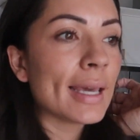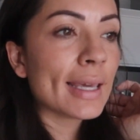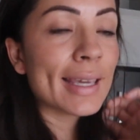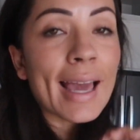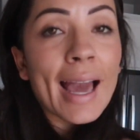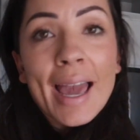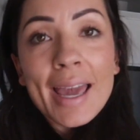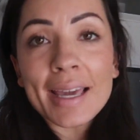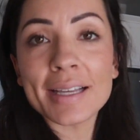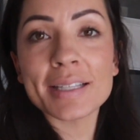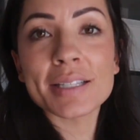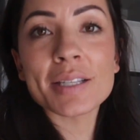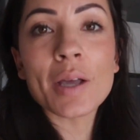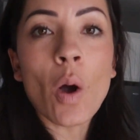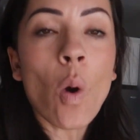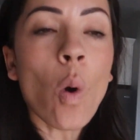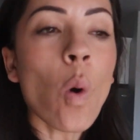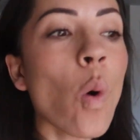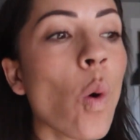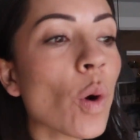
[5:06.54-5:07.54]
Yikes,
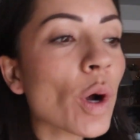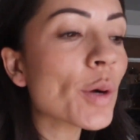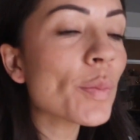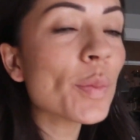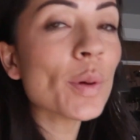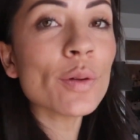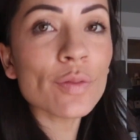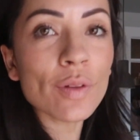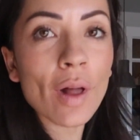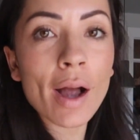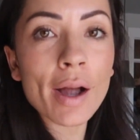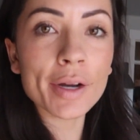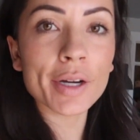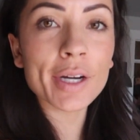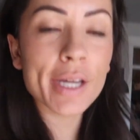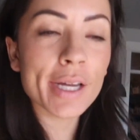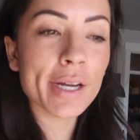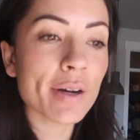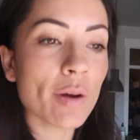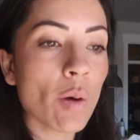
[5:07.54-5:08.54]
horrible vlogger
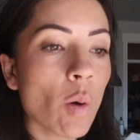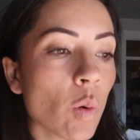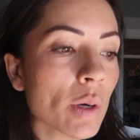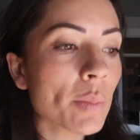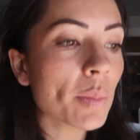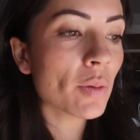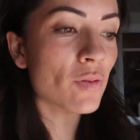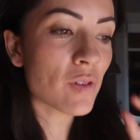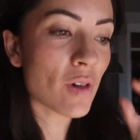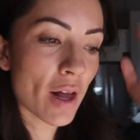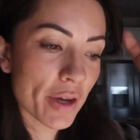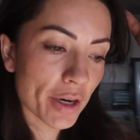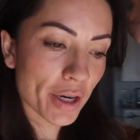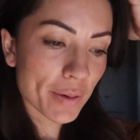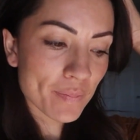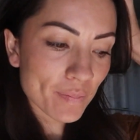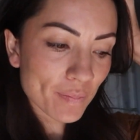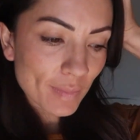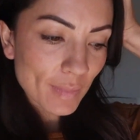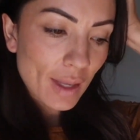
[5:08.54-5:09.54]
here, horrible
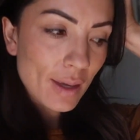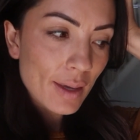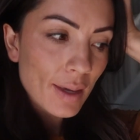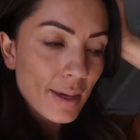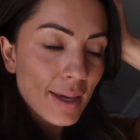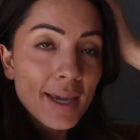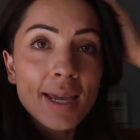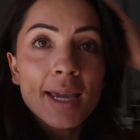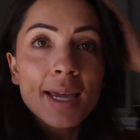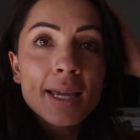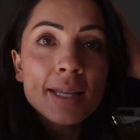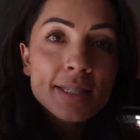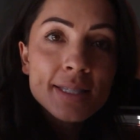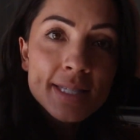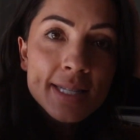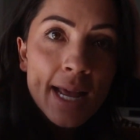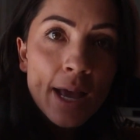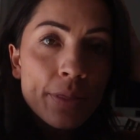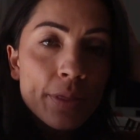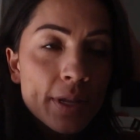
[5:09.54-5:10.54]
vlogger. It's
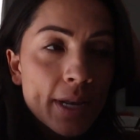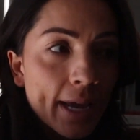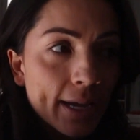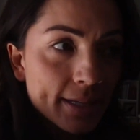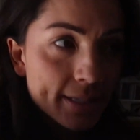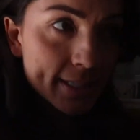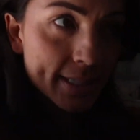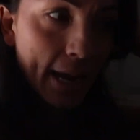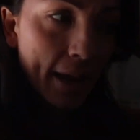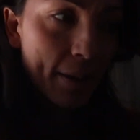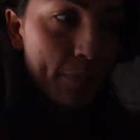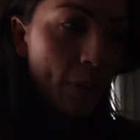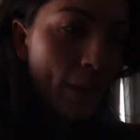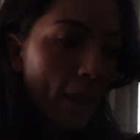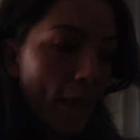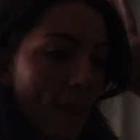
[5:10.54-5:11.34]
now the next day